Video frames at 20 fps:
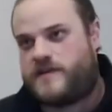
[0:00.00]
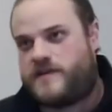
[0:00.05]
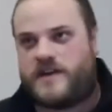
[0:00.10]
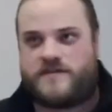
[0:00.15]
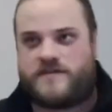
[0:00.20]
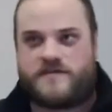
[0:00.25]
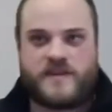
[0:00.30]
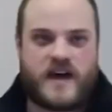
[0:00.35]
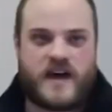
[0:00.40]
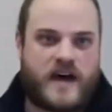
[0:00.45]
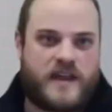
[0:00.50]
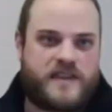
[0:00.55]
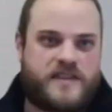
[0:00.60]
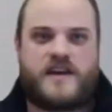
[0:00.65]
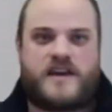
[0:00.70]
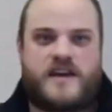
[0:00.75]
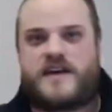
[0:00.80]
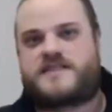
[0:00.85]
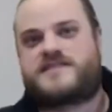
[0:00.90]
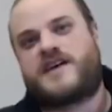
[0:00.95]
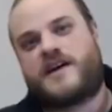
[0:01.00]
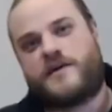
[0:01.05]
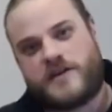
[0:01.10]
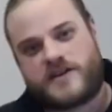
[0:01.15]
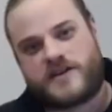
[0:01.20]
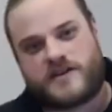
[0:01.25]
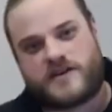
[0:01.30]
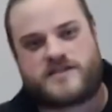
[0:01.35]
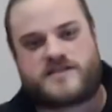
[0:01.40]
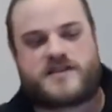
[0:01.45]
And if not, the next time it
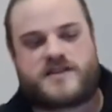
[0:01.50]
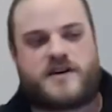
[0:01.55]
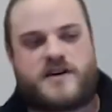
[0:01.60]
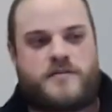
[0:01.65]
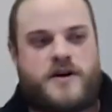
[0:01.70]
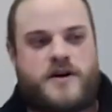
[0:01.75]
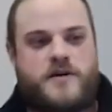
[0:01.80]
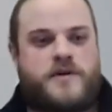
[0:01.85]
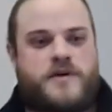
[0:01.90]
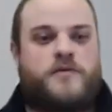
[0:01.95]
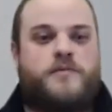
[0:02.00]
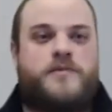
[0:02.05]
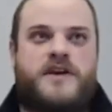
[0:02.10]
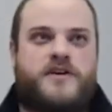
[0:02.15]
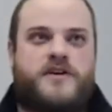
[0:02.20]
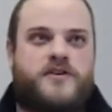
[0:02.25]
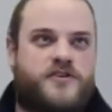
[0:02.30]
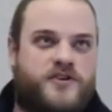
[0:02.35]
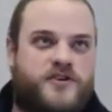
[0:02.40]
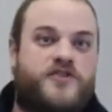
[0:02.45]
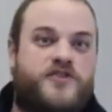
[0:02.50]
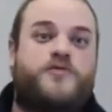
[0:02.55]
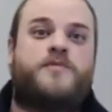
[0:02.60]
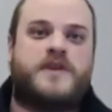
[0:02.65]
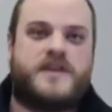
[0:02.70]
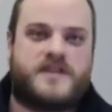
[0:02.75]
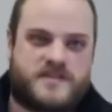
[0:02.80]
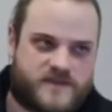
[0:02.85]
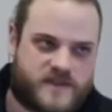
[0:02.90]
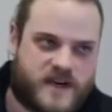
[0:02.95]
does come up, it'll be your new
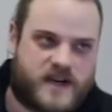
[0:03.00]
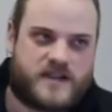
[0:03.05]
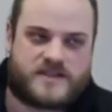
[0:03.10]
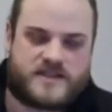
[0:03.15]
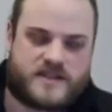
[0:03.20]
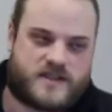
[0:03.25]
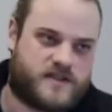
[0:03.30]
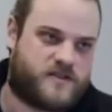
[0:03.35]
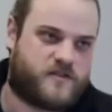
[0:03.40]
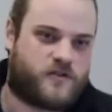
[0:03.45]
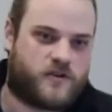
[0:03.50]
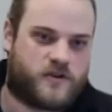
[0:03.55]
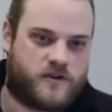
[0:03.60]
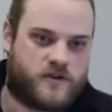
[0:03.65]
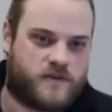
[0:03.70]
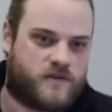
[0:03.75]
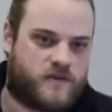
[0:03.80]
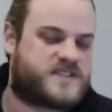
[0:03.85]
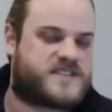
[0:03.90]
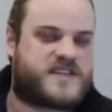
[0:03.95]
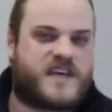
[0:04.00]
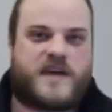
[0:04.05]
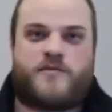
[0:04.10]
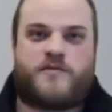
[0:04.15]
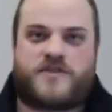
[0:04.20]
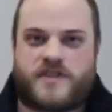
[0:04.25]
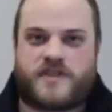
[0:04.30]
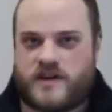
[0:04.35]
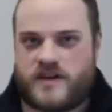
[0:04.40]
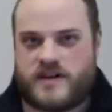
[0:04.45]
piece of content, or the same
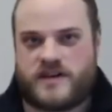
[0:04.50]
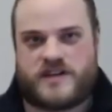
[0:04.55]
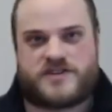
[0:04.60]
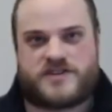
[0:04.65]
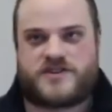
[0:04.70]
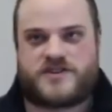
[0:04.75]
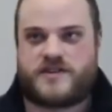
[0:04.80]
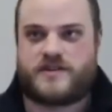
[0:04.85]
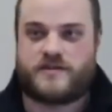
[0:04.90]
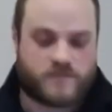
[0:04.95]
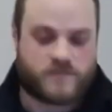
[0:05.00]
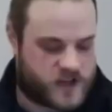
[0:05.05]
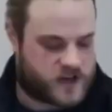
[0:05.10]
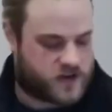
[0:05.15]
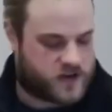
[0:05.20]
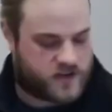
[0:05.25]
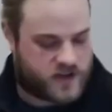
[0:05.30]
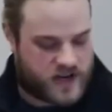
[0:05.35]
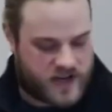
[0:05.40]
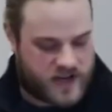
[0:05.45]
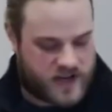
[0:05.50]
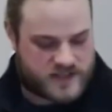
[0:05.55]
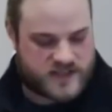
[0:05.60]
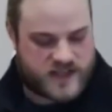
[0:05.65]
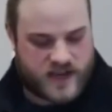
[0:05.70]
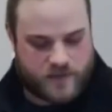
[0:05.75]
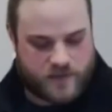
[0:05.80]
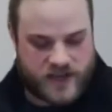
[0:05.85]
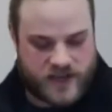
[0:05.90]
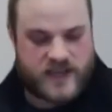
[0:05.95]
with an addition. The next
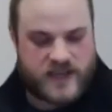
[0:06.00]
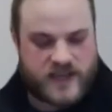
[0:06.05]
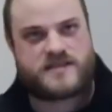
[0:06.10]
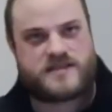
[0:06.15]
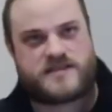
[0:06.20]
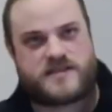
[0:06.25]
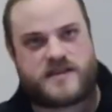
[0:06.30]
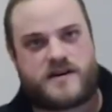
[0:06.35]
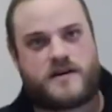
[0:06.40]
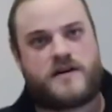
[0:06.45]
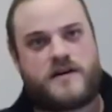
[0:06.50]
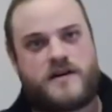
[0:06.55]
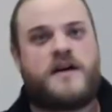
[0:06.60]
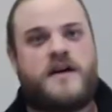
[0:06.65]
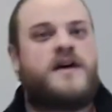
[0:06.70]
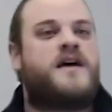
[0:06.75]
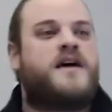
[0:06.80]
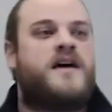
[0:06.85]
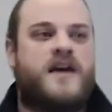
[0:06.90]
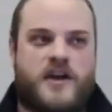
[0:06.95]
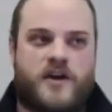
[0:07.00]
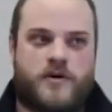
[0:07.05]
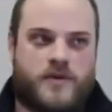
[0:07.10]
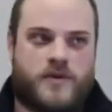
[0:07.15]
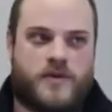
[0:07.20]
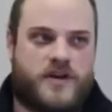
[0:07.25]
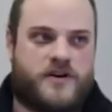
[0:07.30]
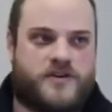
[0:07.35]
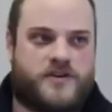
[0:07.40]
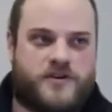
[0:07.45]
time it gets there, it'll be
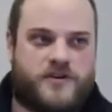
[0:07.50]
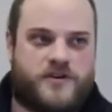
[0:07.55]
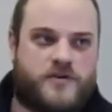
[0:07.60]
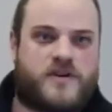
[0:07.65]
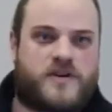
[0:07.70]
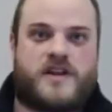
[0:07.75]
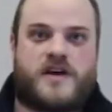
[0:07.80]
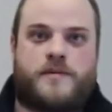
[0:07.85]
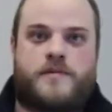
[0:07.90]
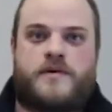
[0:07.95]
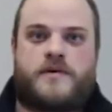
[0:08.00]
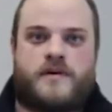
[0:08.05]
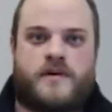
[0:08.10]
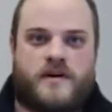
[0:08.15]
your new clip.